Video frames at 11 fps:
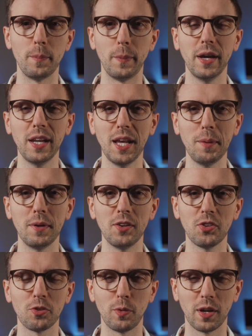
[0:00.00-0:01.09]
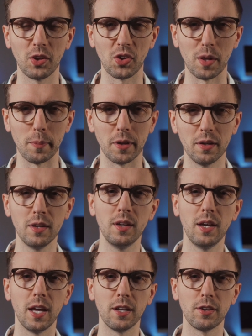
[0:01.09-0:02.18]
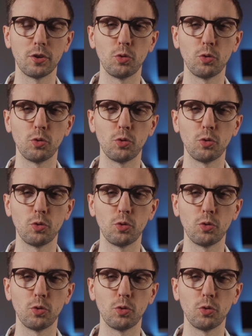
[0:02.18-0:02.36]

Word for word: my name is René Sellmann and